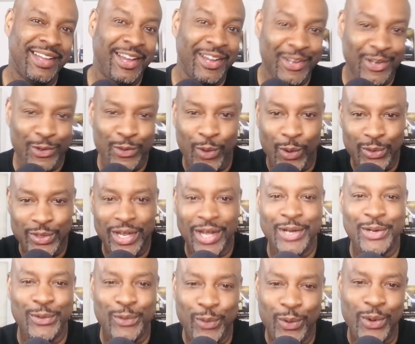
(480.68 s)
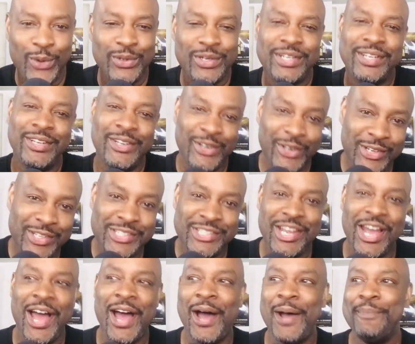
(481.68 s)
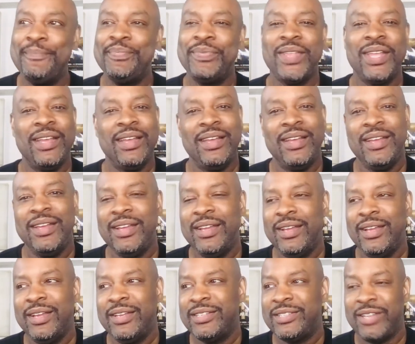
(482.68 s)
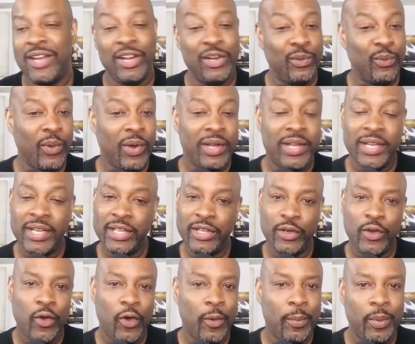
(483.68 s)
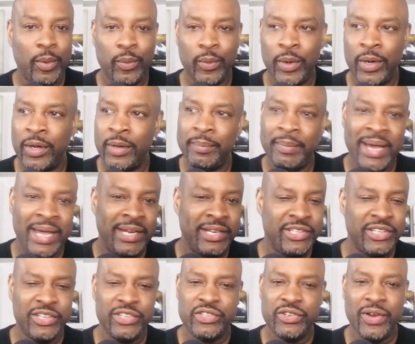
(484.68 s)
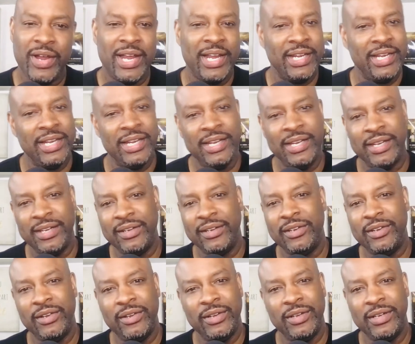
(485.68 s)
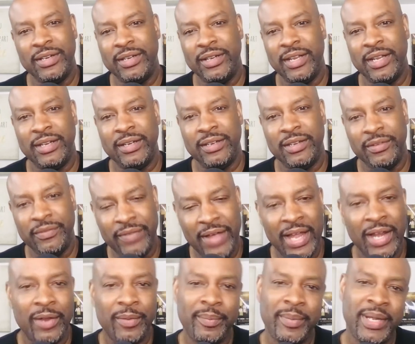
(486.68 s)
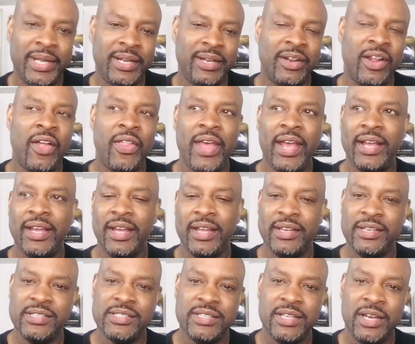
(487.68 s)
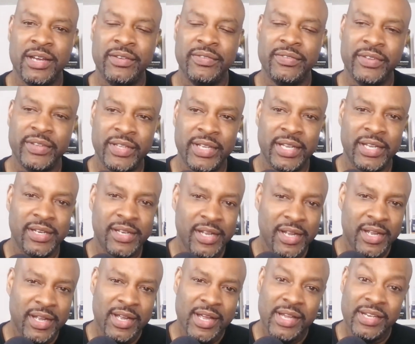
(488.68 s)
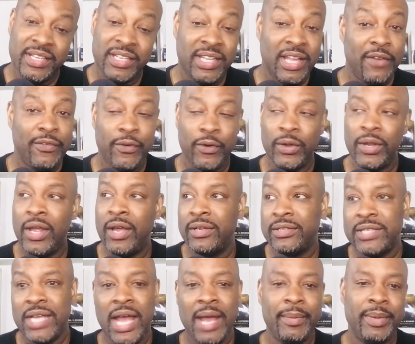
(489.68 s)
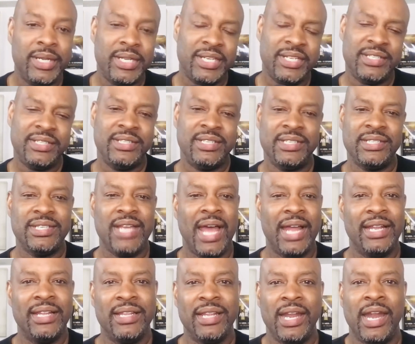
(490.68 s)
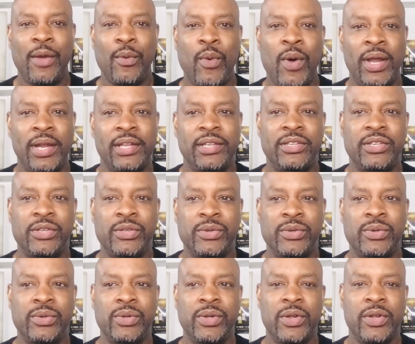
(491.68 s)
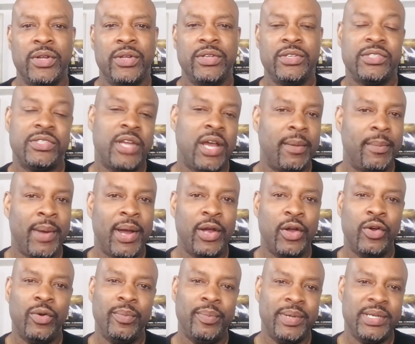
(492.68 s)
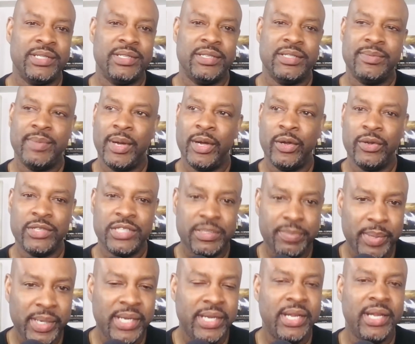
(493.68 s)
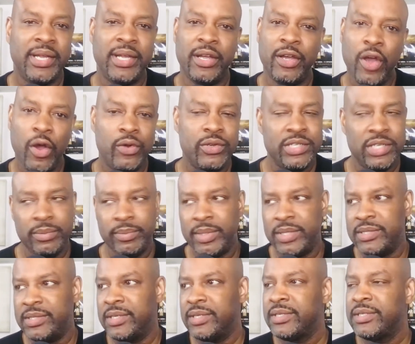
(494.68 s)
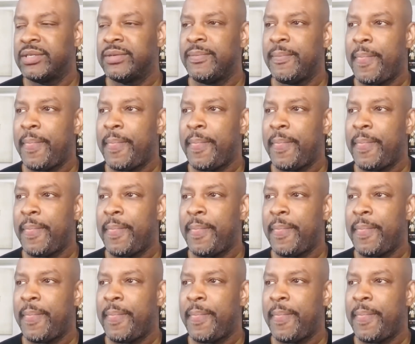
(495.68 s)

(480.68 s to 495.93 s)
a quote unquote good job started working in the corporate world, managing training and and, and, development and all that kind of stuff. And then did that for a long time and decided that I wanted to start my own business, my own speaking and coaching business.